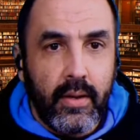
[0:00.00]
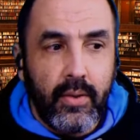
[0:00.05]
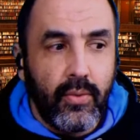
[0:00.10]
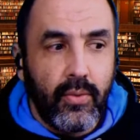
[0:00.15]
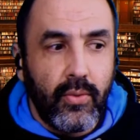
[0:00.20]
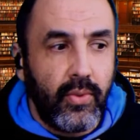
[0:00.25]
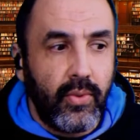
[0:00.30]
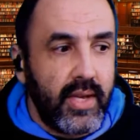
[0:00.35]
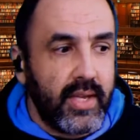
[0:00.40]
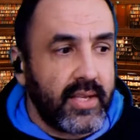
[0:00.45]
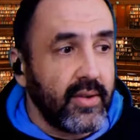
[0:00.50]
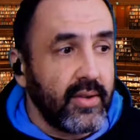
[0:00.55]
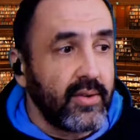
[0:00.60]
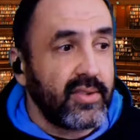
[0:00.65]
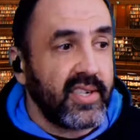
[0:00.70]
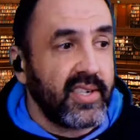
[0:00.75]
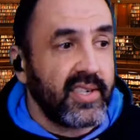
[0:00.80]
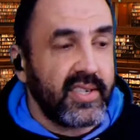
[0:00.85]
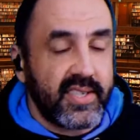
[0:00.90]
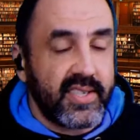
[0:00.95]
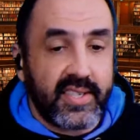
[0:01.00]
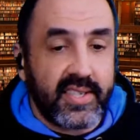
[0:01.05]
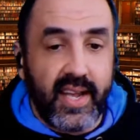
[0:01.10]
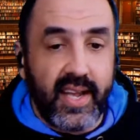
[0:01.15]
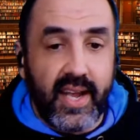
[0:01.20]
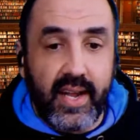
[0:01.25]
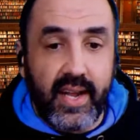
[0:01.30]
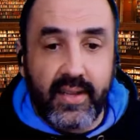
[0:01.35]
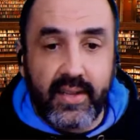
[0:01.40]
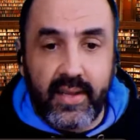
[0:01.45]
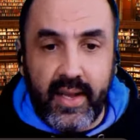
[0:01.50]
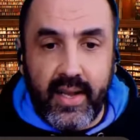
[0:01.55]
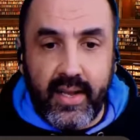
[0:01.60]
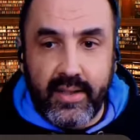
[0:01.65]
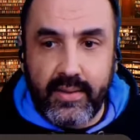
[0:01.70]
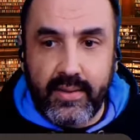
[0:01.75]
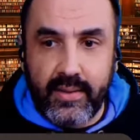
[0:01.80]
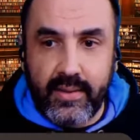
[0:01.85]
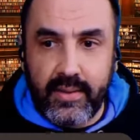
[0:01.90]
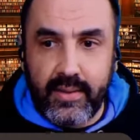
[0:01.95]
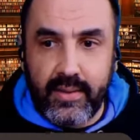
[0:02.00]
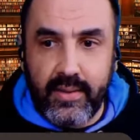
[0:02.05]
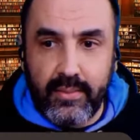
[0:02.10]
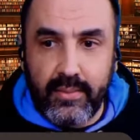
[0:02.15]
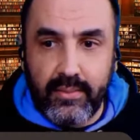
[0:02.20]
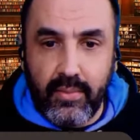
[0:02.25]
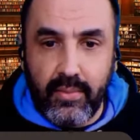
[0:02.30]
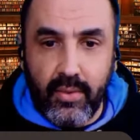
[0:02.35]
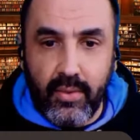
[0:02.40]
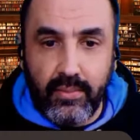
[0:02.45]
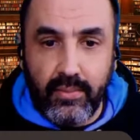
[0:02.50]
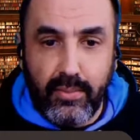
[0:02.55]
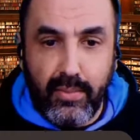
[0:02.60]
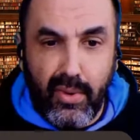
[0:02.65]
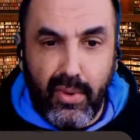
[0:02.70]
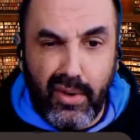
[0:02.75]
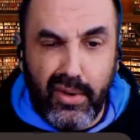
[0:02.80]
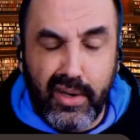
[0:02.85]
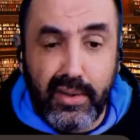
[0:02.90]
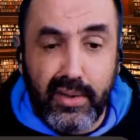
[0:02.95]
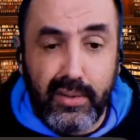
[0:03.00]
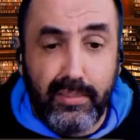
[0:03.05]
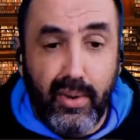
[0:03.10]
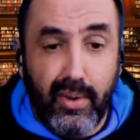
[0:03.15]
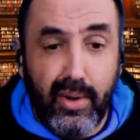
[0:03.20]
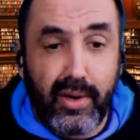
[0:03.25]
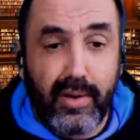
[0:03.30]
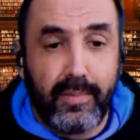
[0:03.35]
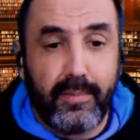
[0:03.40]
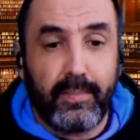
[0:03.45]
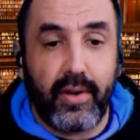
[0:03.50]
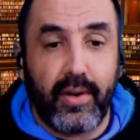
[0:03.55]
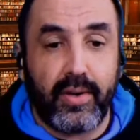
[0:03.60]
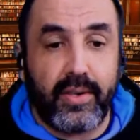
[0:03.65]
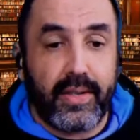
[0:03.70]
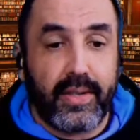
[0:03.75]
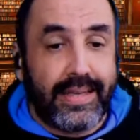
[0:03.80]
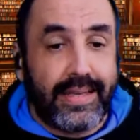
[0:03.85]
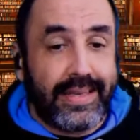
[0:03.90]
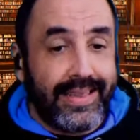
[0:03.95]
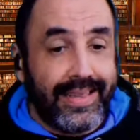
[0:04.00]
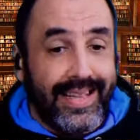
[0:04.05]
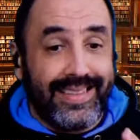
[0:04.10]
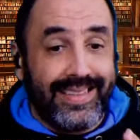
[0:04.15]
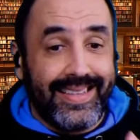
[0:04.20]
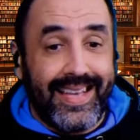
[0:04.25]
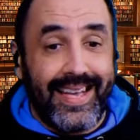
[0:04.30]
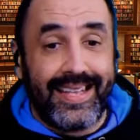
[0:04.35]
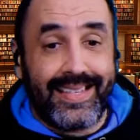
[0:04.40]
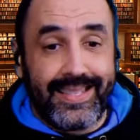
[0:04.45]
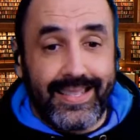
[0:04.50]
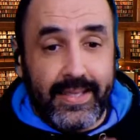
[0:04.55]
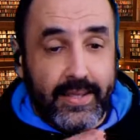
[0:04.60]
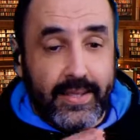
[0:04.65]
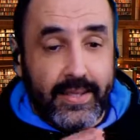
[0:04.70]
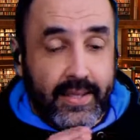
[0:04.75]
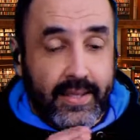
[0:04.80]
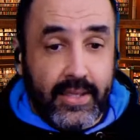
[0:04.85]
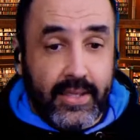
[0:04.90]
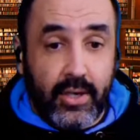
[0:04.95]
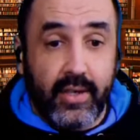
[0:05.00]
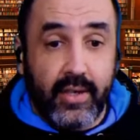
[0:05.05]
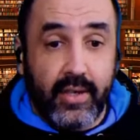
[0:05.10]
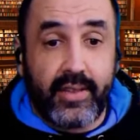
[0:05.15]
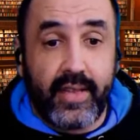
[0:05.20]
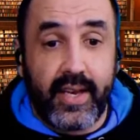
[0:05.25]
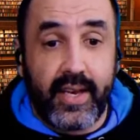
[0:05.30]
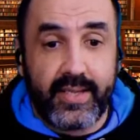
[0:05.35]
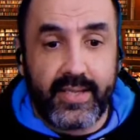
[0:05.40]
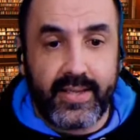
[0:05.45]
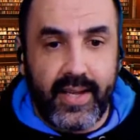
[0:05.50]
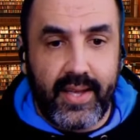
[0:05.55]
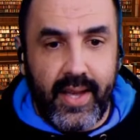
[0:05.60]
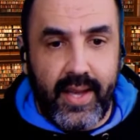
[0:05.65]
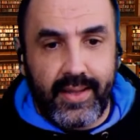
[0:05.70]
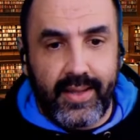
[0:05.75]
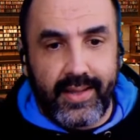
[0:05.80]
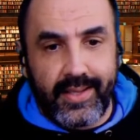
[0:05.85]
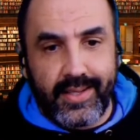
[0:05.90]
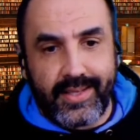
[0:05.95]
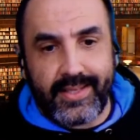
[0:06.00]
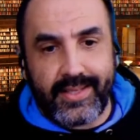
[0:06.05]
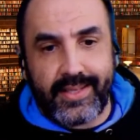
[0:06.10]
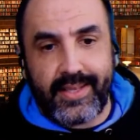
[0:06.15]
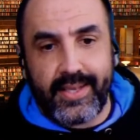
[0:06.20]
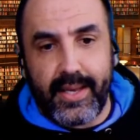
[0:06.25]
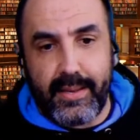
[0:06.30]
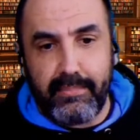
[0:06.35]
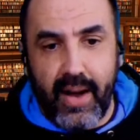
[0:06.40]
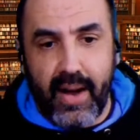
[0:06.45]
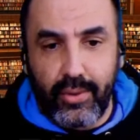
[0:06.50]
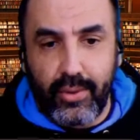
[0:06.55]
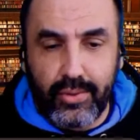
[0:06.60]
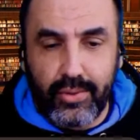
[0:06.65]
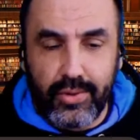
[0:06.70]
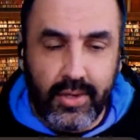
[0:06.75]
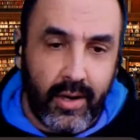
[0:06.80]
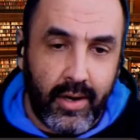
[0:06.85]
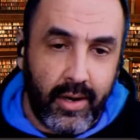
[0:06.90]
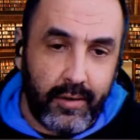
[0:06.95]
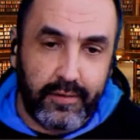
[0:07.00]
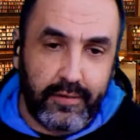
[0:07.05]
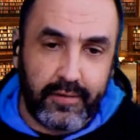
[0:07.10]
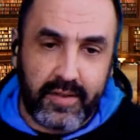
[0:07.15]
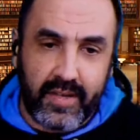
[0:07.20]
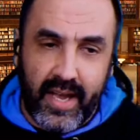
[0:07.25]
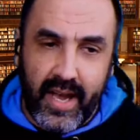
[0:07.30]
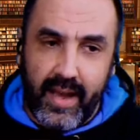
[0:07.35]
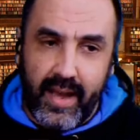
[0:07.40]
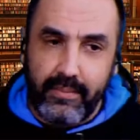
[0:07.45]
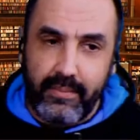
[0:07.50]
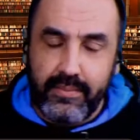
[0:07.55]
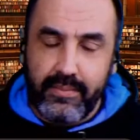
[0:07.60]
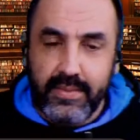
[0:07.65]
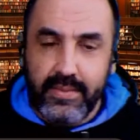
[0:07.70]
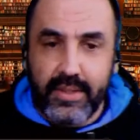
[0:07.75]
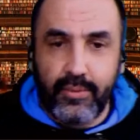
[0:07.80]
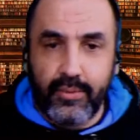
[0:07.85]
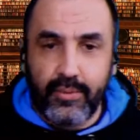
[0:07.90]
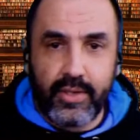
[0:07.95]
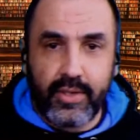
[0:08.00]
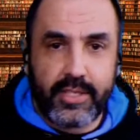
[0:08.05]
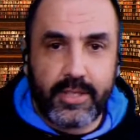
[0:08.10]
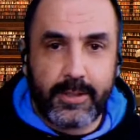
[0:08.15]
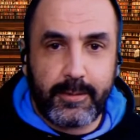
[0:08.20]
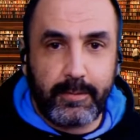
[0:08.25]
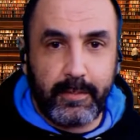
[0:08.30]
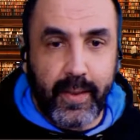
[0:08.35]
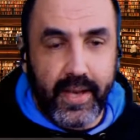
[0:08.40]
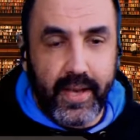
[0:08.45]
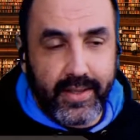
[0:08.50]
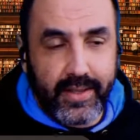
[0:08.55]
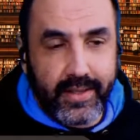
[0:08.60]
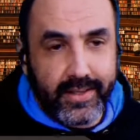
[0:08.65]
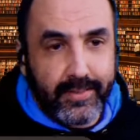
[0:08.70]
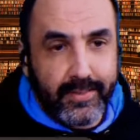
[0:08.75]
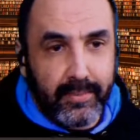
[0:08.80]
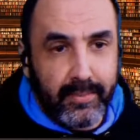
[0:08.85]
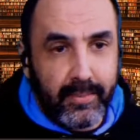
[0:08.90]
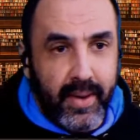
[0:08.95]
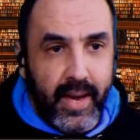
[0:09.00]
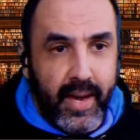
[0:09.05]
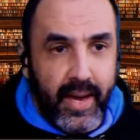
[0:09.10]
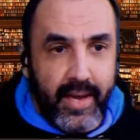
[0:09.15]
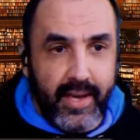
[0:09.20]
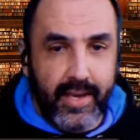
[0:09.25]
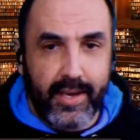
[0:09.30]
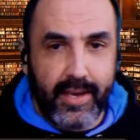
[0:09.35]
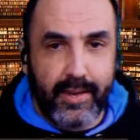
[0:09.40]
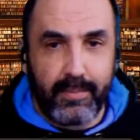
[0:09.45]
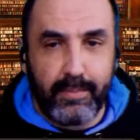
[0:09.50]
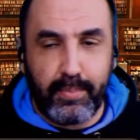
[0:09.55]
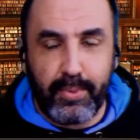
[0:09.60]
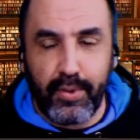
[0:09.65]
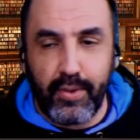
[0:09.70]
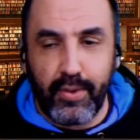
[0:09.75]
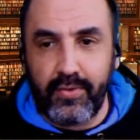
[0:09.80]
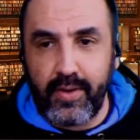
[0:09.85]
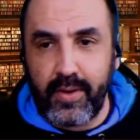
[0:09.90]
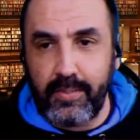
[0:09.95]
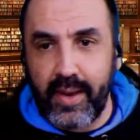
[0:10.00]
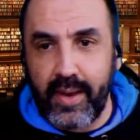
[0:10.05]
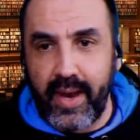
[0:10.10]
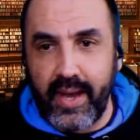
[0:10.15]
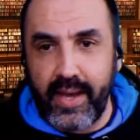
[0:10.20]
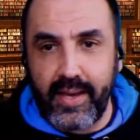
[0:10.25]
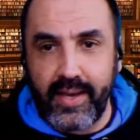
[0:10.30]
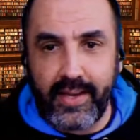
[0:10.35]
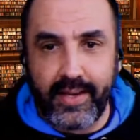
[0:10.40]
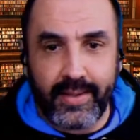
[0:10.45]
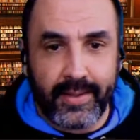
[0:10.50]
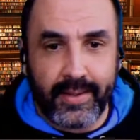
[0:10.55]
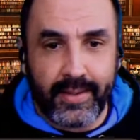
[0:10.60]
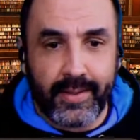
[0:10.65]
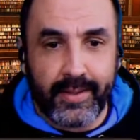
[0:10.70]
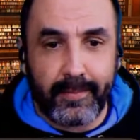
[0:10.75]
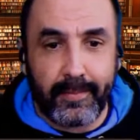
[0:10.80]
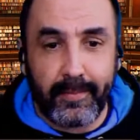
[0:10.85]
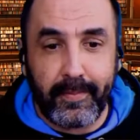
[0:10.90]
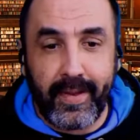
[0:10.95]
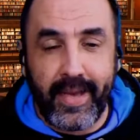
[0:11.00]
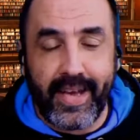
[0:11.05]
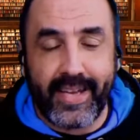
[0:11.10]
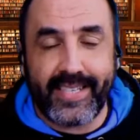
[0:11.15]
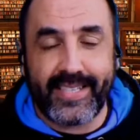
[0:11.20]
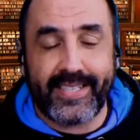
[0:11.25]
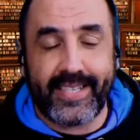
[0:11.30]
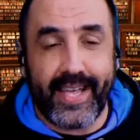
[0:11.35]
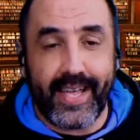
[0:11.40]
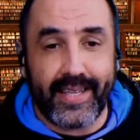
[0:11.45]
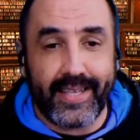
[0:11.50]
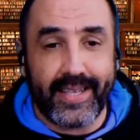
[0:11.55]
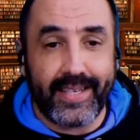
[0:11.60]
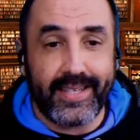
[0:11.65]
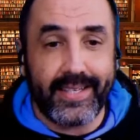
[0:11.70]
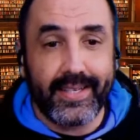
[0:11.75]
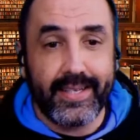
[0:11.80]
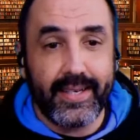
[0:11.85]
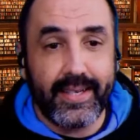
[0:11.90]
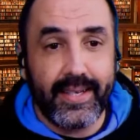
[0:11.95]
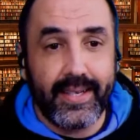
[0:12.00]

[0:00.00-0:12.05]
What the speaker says: we don't understand that the more importantly than that is the context, and it's the amount of time we spend by improving, by excelling